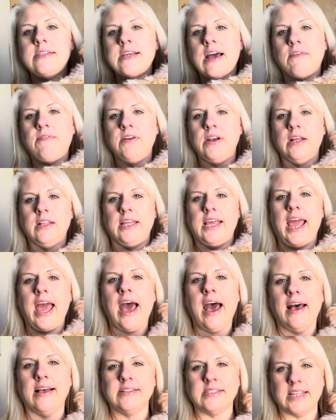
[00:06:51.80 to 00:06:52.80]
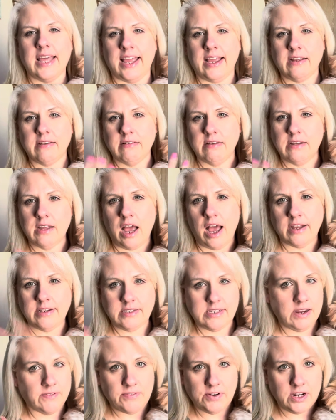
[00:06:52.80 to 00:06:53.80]
definitely has like a
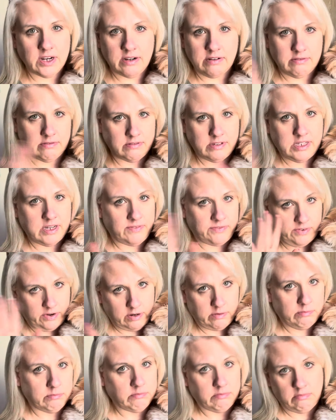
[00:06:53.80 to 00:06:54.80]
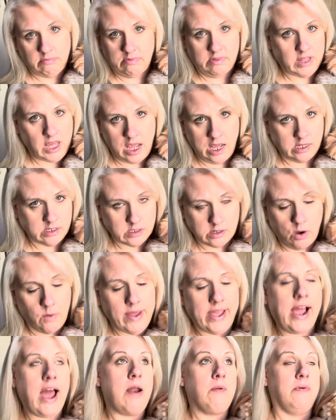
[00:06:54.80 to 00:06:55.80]
different different things
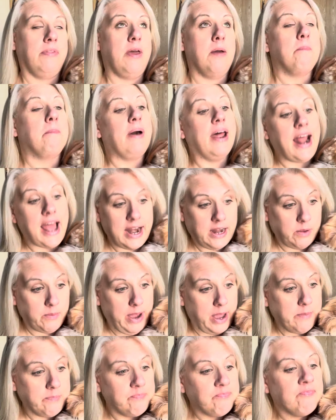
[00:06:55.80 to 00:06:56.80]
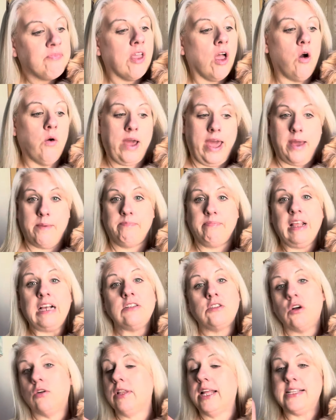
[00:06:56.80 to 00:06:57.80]
going on with him but anyway okay
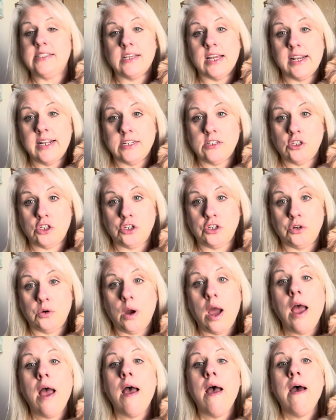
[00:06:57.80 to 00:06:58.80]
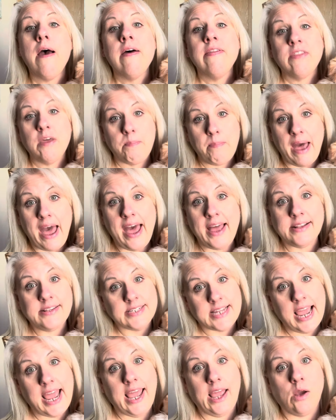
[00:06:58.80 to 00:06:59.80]
so let's get into the pet
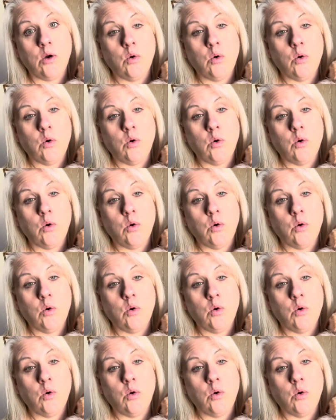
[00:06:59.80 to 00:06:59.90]
tag